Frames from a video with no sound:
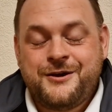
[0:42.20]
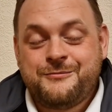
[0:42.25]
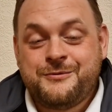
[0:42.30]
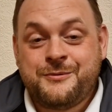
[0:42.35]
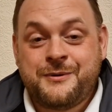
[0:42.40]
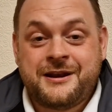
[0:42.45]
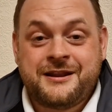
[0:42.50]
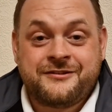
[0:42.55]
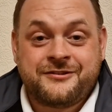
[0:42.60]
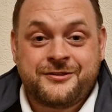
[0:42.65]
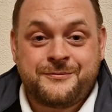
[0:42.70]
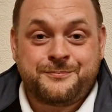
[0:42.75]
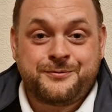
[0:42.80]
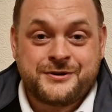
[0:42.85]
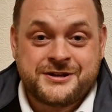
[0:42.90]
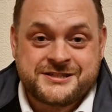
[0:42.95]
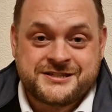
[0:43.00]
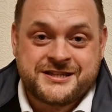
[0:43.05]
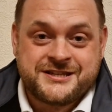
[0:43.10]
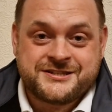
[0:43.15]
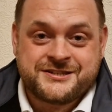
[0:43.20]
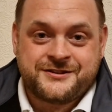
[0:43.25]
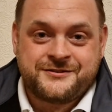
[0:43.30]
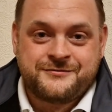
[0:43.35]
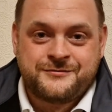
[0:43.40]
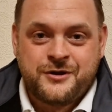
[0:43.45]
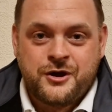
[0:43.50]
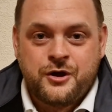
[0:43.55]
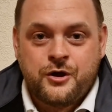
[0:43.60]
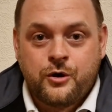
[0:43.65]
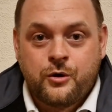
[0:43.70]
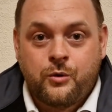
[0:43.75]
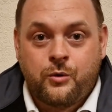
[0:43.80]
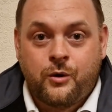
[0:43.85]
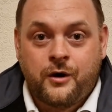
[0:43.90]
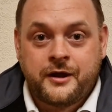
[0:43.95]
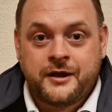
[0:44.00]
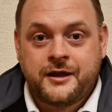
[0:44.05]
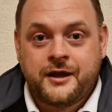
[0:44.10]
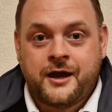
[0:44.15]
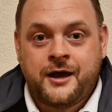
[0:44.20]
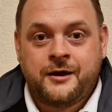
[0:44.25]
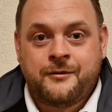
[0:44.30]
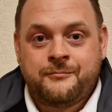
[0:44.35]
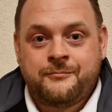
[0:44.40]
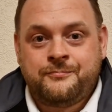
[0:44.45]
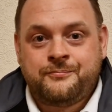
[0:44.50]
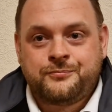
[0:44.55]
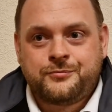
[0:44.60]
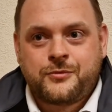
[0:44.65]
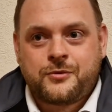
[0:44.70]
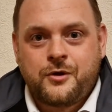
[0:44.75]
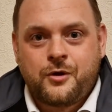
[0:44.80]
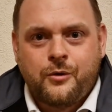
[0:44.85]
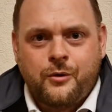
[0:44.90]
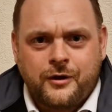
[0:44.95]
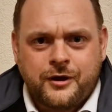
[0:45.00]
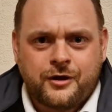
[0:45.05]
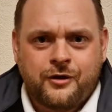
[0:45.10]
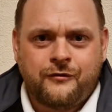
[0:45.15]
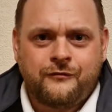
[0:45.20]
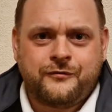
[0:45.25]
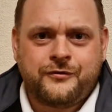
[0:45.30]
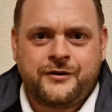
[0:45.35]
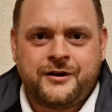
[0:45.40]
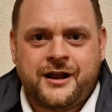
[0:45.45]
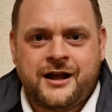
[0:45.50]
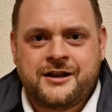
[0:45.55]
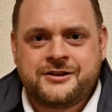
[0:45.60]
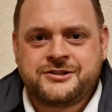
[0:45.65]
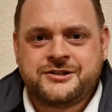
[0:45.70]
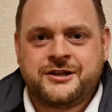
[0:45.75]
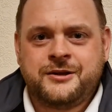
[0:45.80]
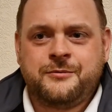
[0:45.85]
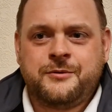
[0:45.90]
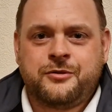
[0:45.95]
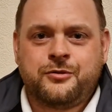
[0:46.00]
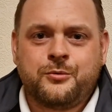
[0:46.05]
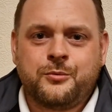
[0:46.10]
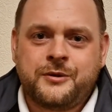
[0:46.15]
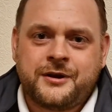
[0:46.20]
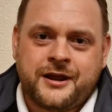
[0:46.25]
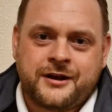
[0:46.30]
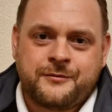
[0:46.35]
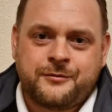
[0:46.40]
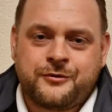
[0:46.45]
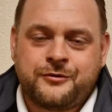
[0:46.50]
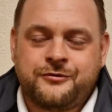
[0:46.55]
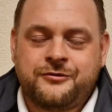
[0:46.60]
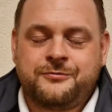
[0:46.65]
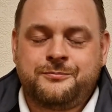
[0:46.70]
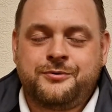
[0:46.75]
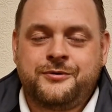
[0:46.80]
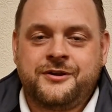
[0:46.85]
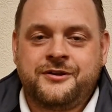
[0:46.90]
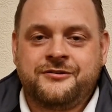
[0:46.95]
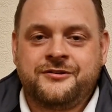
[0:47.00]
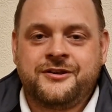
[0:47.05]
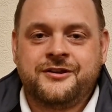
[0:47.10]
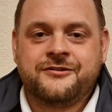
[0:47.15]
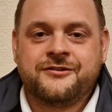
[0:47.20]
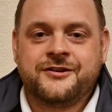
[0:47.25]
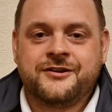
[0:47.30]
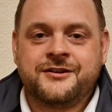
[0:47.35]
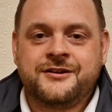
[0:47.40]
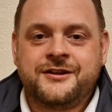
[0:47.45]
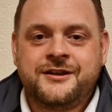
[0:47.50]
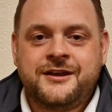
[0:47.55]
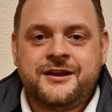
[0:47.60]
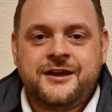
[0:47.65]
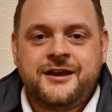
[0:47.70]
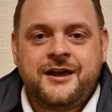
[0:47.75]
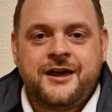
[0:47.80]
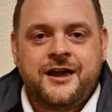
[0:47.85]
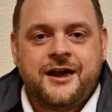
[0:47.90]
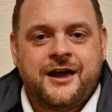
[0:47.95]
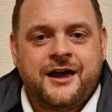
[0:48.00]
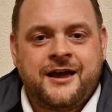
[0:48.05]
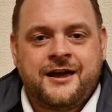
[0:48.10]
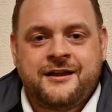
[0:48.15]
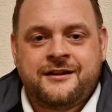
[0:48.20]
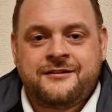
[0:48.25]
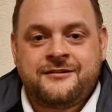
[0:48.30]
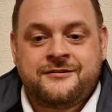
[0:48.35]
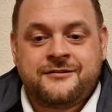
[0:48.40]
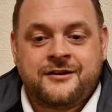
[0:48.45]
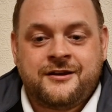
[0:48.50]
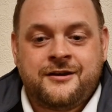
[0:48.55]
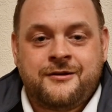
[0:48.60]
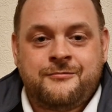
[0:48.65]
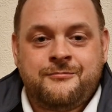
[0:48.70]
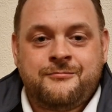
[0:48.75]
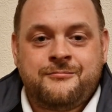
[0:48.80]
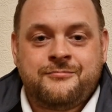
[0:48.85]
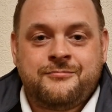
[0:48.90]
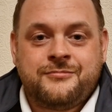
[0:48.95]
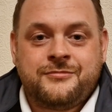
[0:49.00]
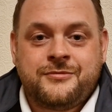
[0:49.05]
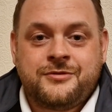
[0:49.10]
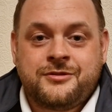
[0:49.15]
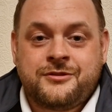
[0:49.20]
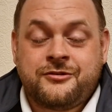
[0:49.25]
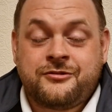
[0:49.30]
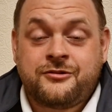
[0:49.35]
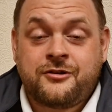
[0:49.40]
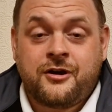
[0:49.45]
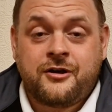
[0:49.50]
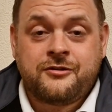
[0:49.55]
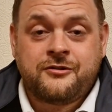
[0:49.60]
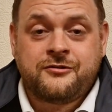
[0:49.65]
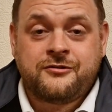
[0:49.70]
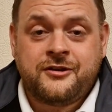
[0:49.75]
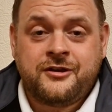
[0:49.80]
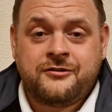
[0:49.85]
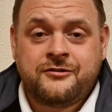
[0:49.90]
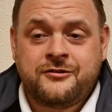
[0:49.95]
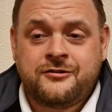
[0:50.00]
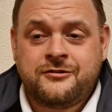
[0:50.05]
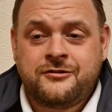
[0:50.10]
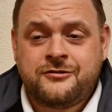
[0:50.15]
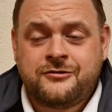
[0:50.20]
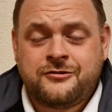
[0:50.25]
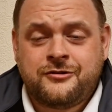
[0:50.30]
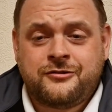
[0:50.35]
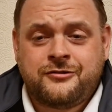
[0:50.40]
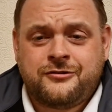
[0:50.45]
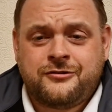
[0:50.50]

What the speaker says: we went into the pre-season quite confident. Actually, we thought we'd had a good pre-season, and the start of the season